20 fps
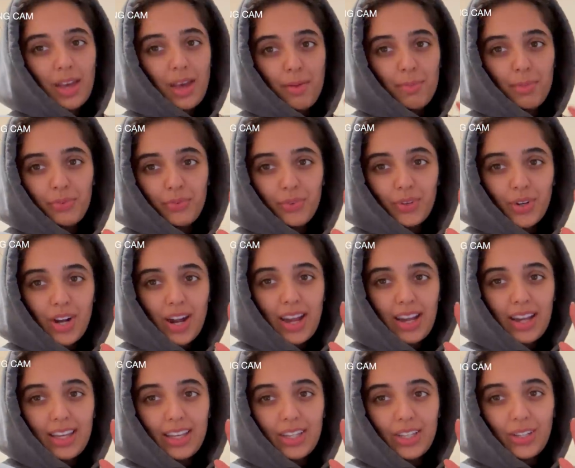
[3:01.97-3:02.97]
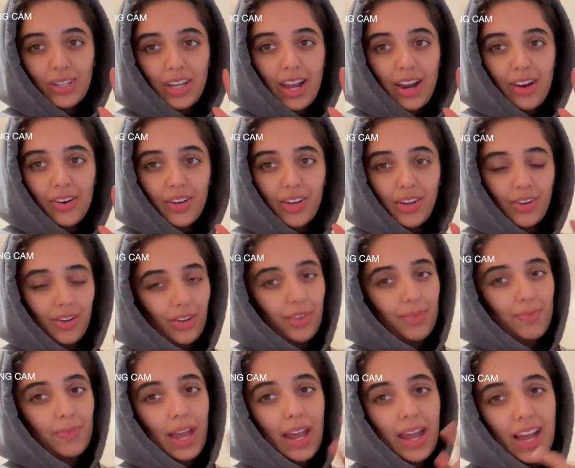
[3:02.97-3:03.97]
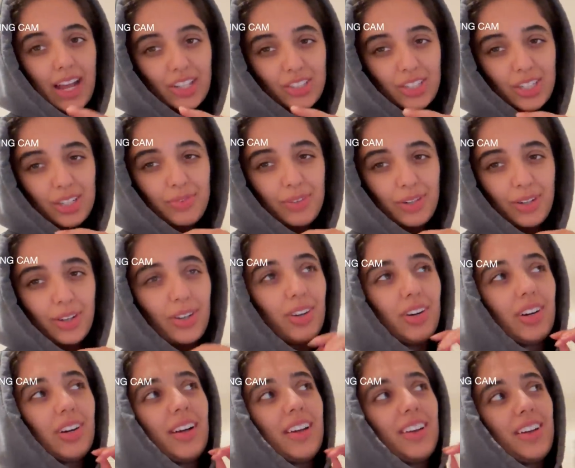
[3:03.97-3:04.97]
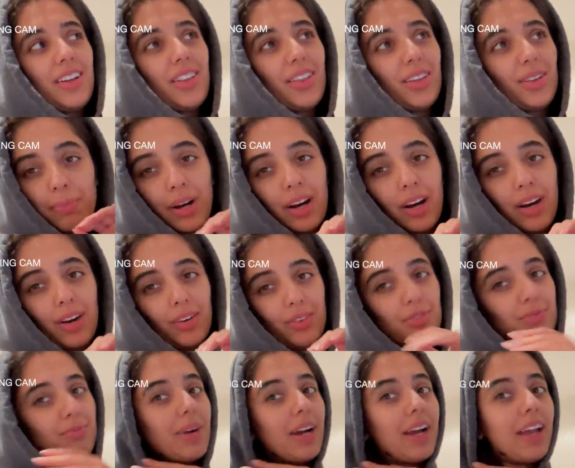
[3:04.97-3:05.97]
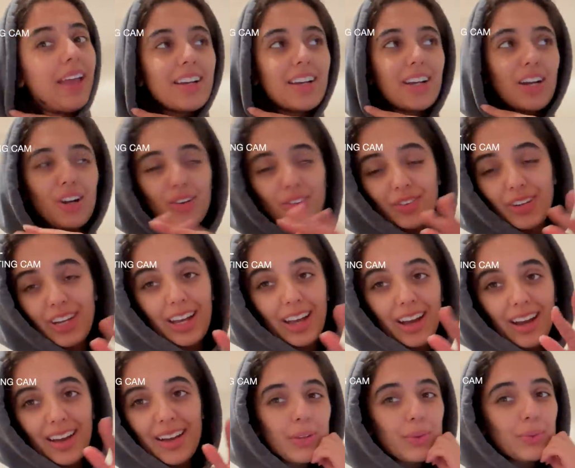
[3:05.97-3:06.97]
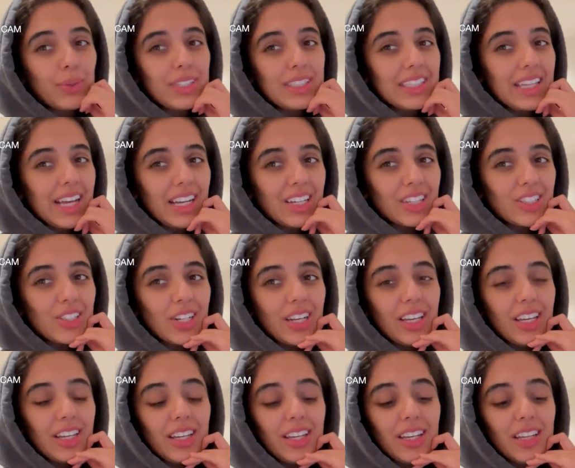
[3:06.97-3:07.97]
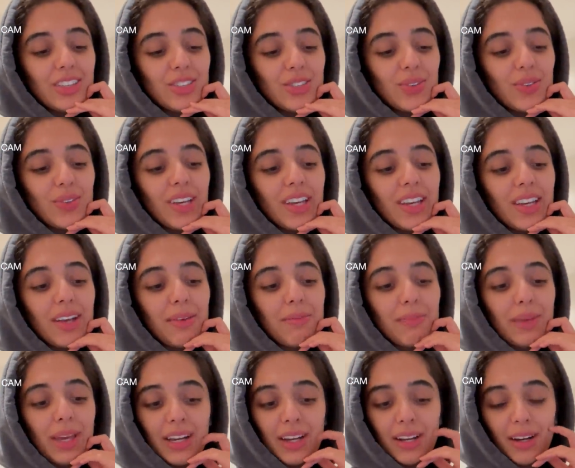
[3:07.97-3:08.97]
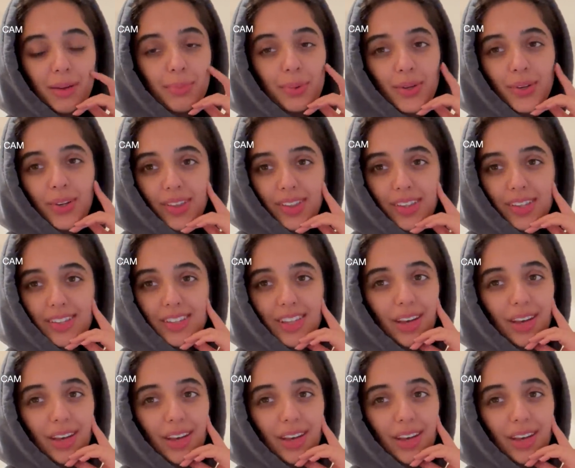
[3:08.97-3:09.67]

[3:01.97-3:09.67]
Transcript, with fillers: Before I let you carry on, I actually forgot another part of my career was actually doing makeup on others.